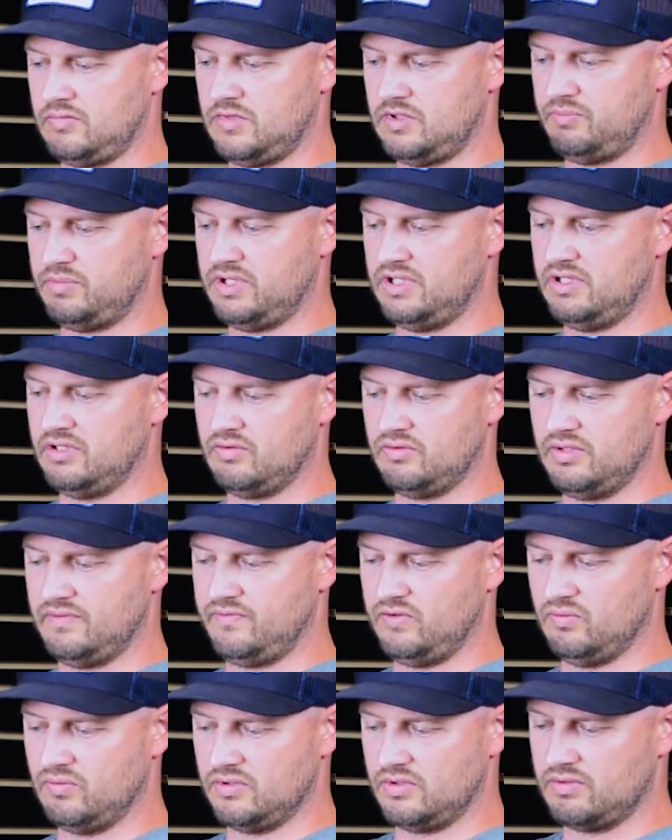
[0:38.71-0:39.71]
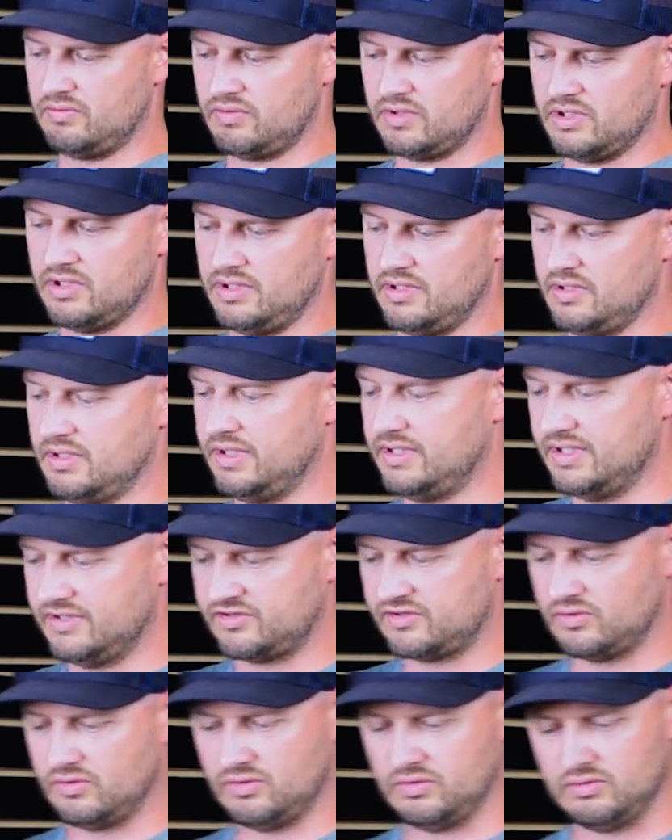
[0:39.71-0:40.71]
depending on if you want to run a
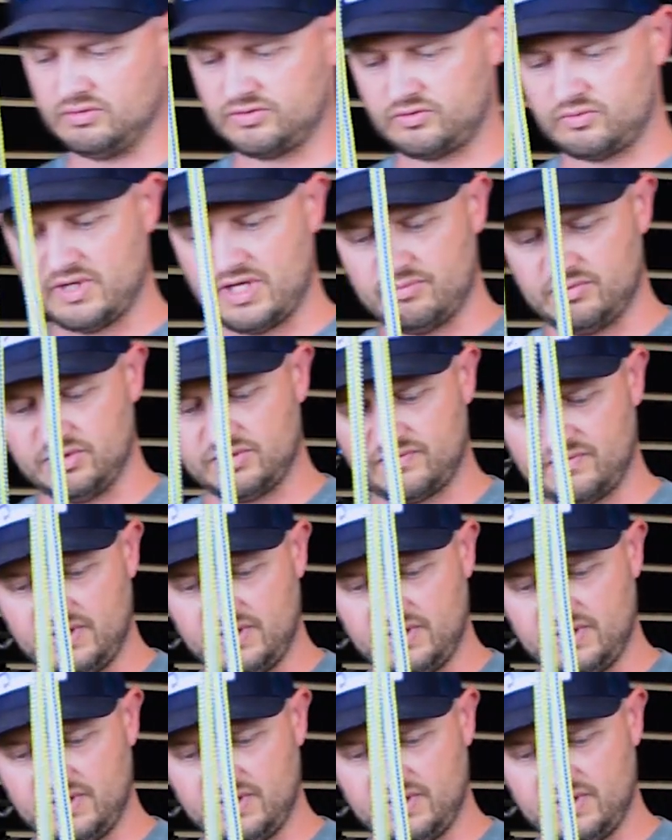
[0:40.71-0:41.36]
Distel, Schwabisch